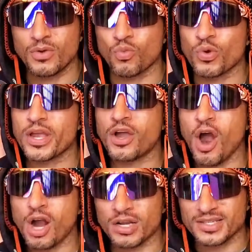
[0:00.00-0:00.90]

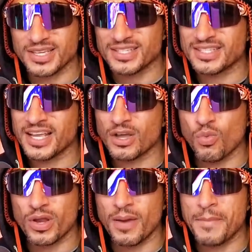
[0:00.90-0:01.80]
Regardless, he's dealing
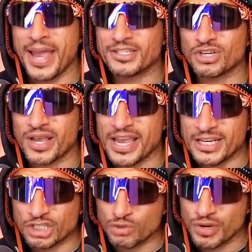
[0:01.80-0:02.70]
with a major
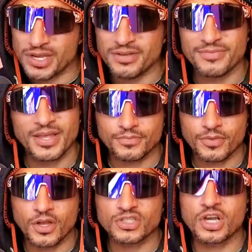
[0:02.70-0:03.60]
injury.
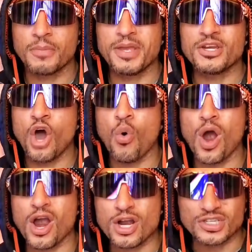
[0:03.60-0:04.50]
There's going to be no
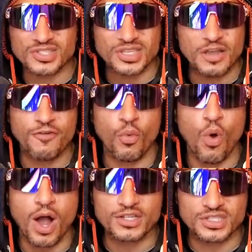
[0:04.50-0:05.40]
urgency for
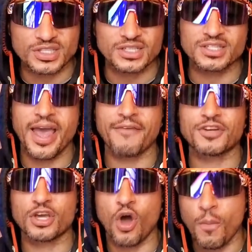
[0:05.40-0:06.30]
Washington to have
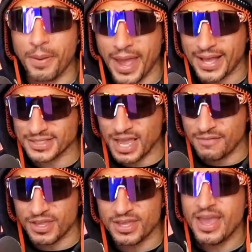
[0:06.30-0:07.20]
to go pass
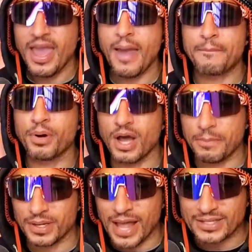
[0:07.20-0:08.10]
heavy and put
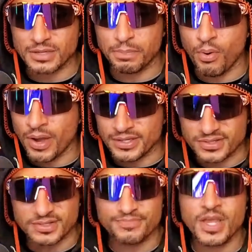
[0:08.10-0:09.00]
up lots of
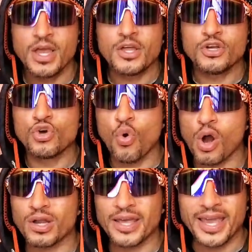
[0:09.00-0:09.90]
points. New
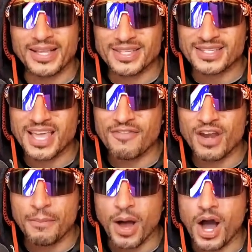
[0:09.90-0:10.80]
Orleans is giving
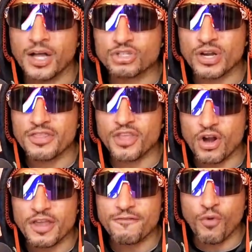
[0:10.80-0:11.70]
up
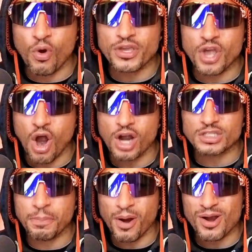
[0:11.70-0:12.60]
134
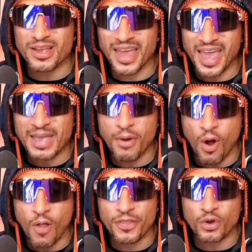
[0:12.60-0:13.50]
yards per game
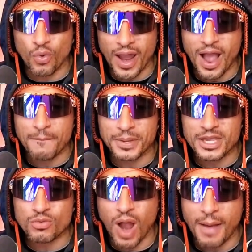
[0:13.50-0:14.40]
on the ground.
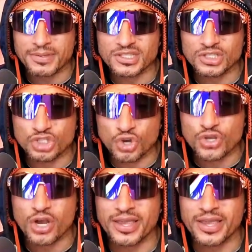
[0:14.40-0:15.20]
B. Robinson Jr.